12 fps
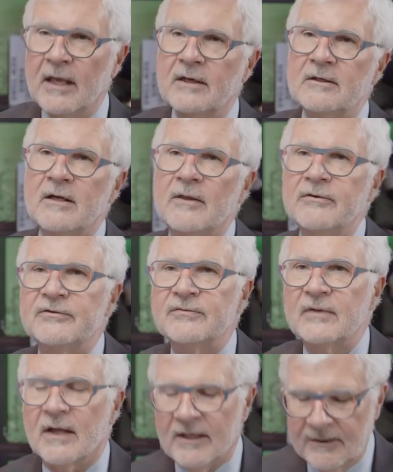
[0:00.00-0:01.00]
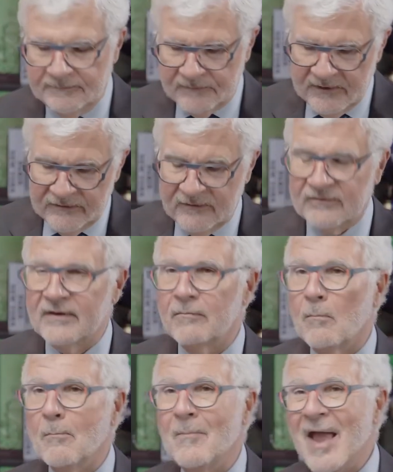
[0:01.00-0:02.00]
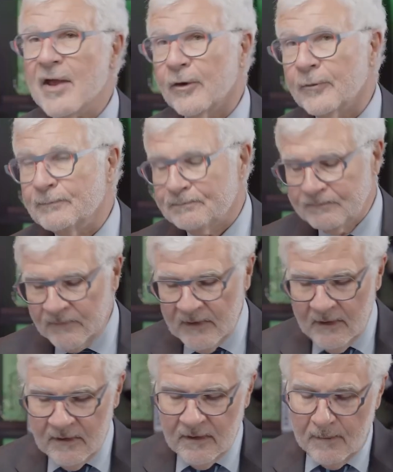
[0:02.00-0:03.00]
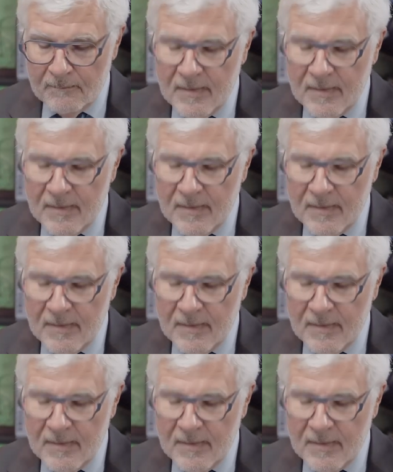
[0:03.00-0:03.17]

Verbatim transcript: In another study, this is even better, a